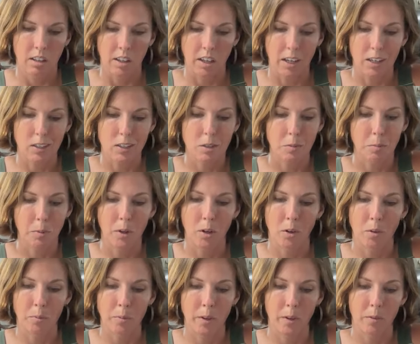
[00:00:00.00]

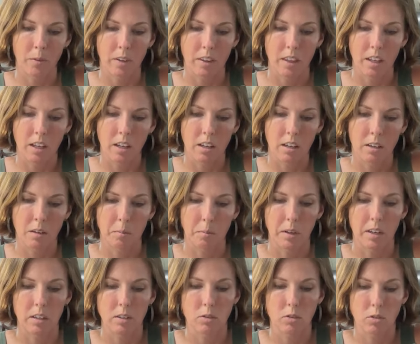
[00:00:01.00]
experiment with it.
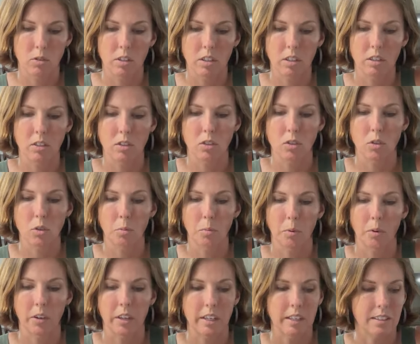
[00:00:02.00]
But it's really
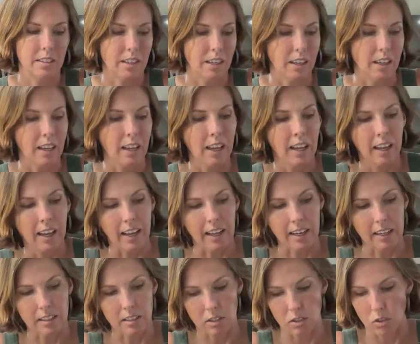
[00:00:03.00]
super easy, and
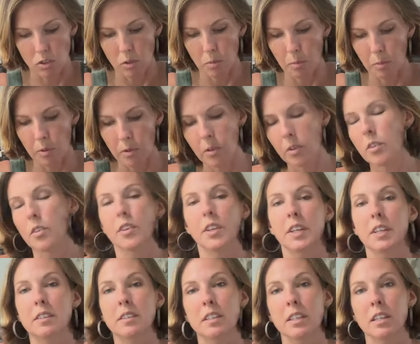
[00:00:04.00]
it's a super
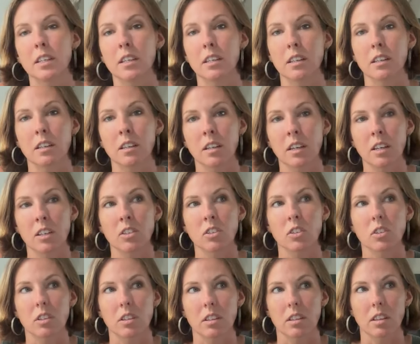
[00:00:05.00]
easy
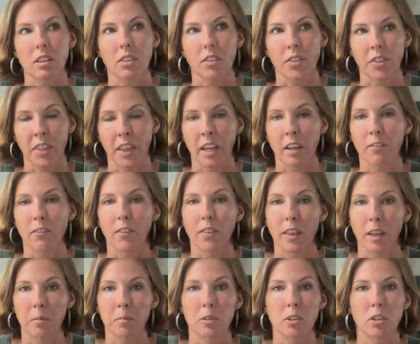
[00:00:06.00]
thing for
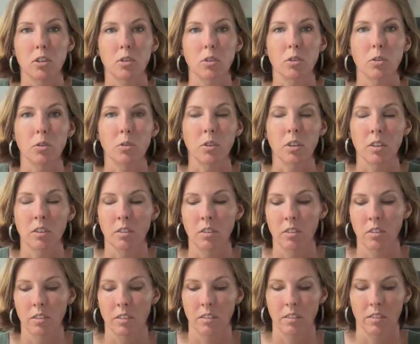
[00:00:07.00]
them to do.
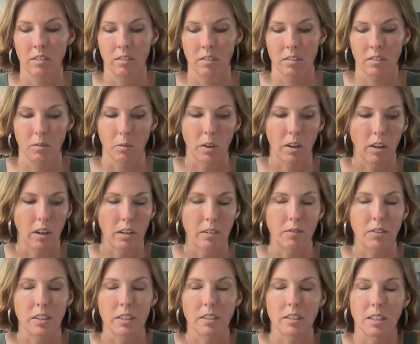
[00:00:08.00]
Well,
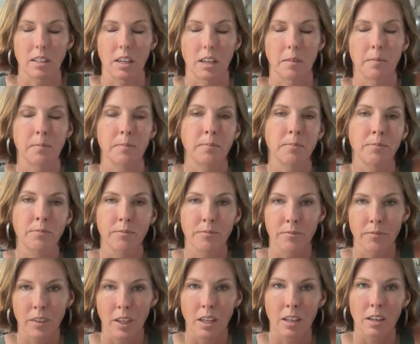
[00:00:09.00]
obviously,
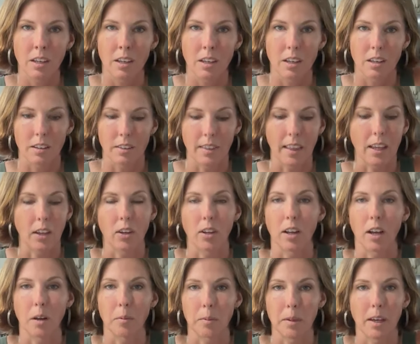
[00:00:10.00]
they
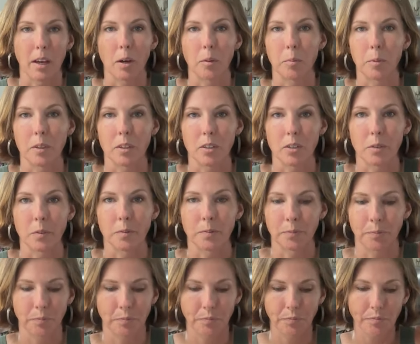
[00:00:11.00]
could be helping you.
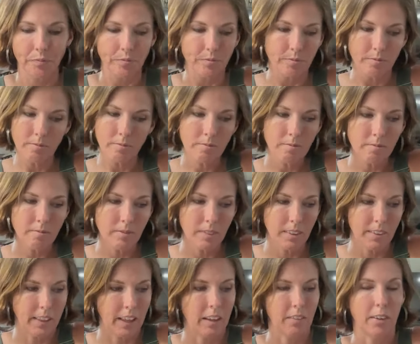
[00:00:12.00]

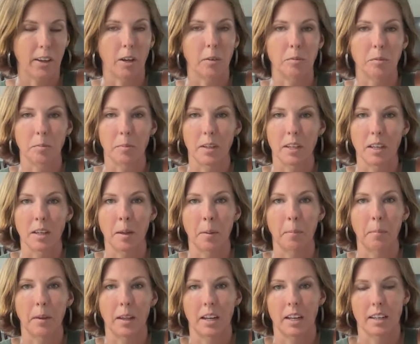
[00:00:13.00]
They have helped me
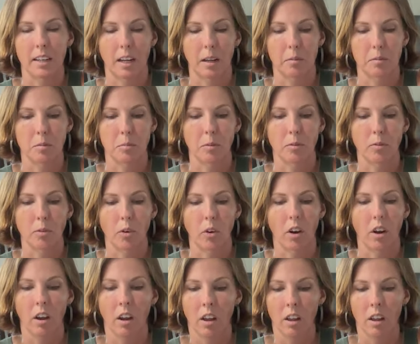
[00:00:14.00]
many times before,